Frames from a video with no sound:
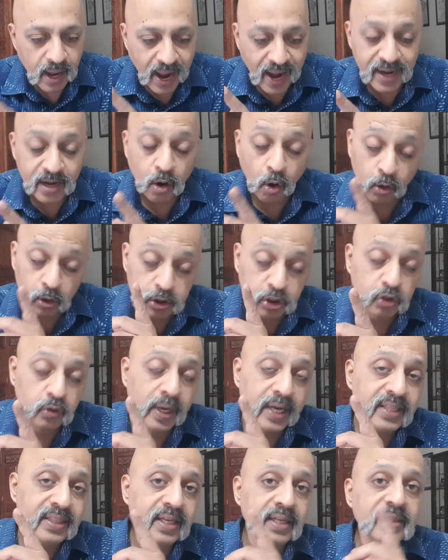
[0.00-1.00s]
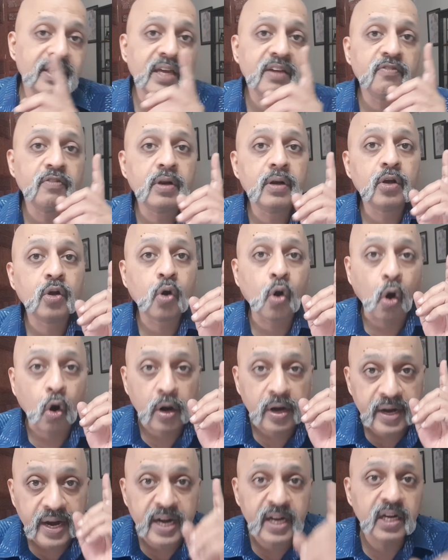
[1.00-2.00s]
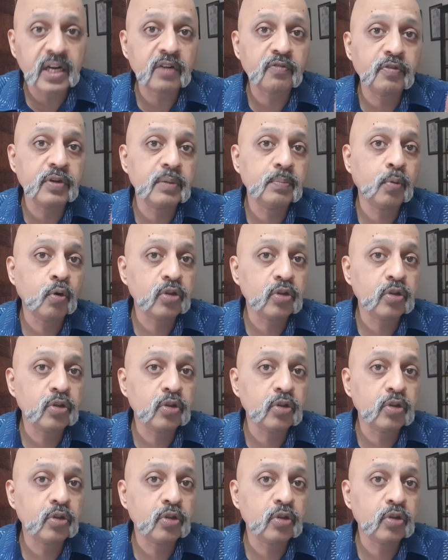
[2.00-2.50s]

And also, I think they will coordinate it with